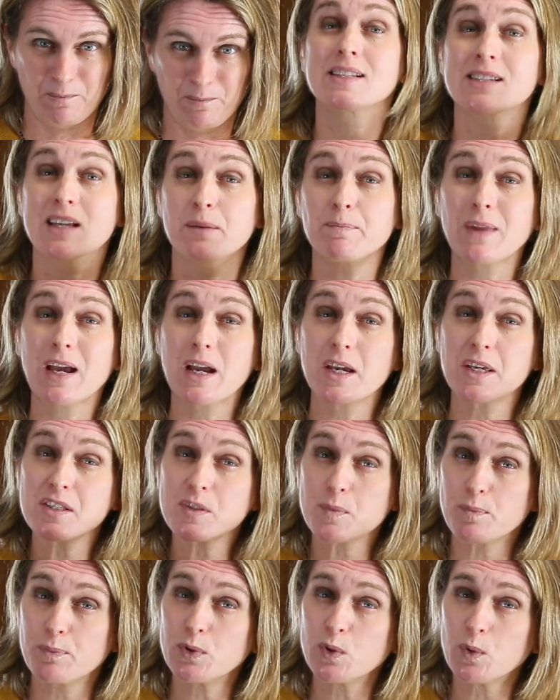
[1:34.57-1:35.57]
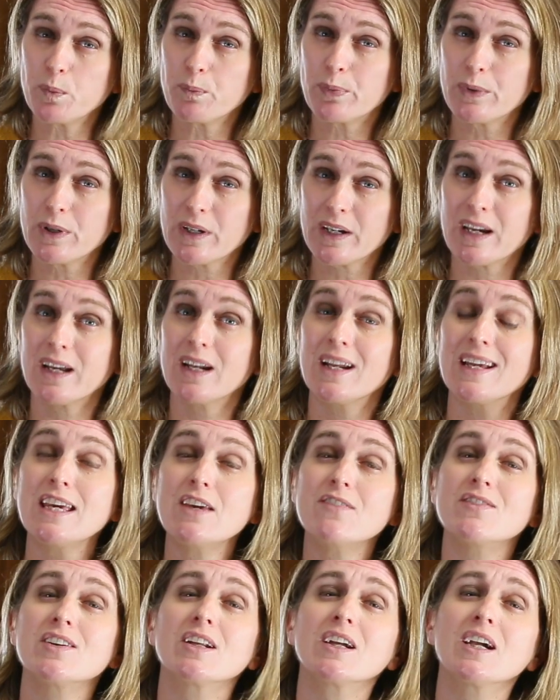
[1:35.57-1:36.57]
Sometimes poop can
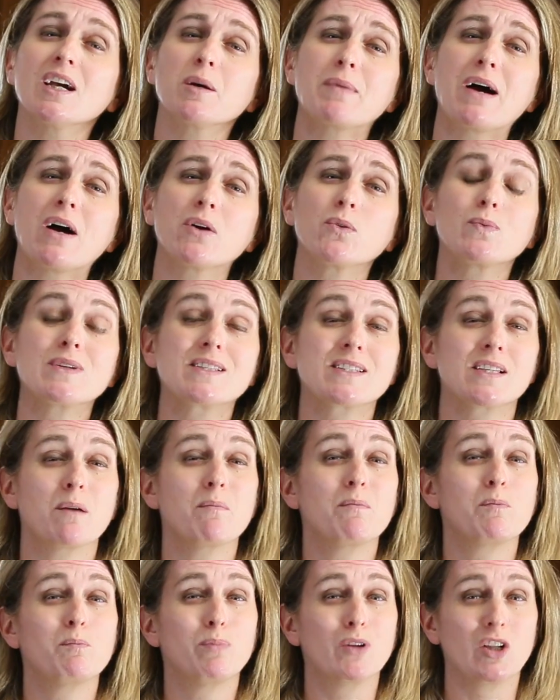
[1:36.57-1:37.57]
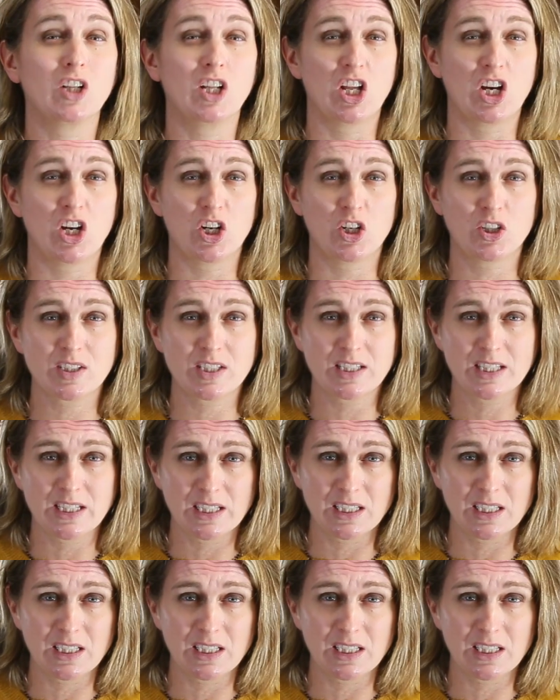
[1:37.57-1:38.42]
even come out with some blood,